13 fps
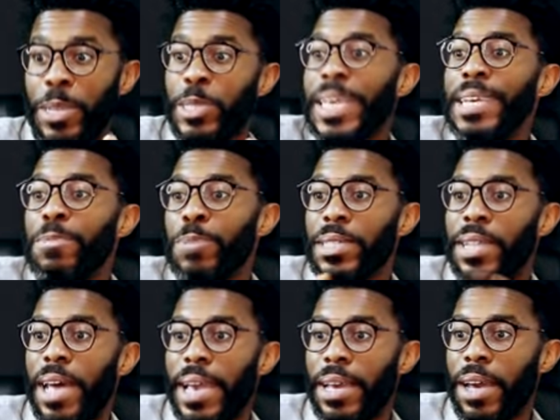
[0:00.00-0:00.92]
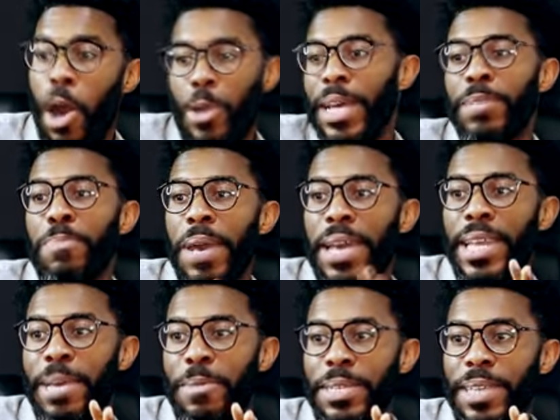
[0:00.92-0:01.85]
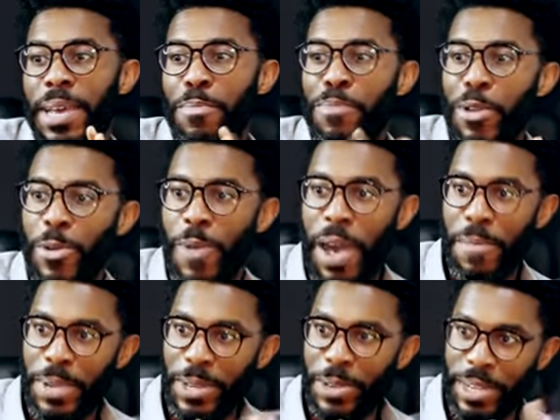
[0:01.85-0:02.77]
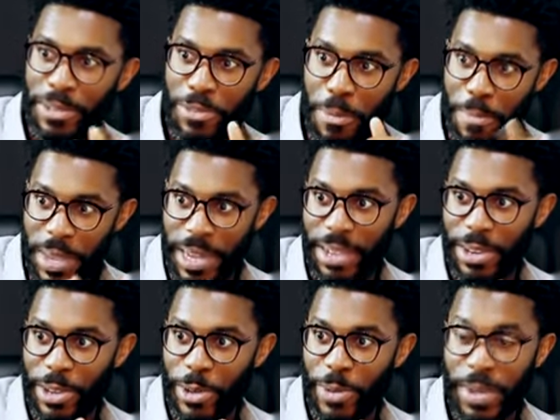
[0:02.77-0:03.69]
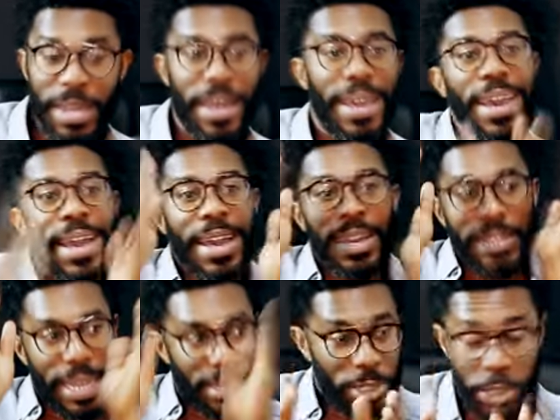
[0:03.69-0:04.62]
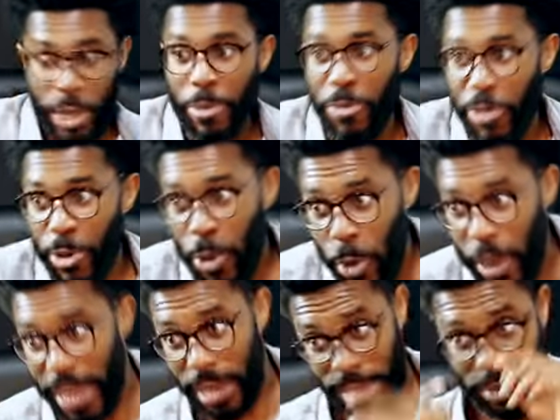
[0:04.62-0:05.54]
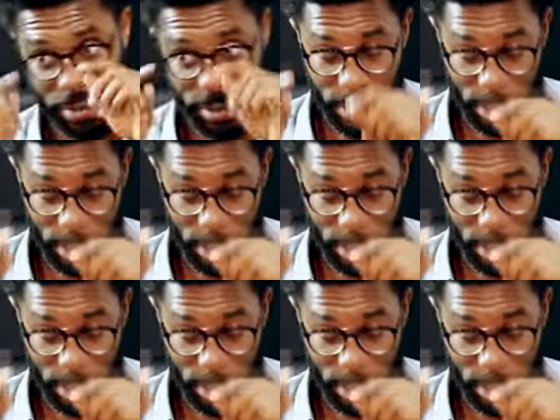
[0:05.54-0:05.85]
Because he was like, oh, that's my name. I was like, bro, I've been doing this for a minute, you know. So I had to show him real quick.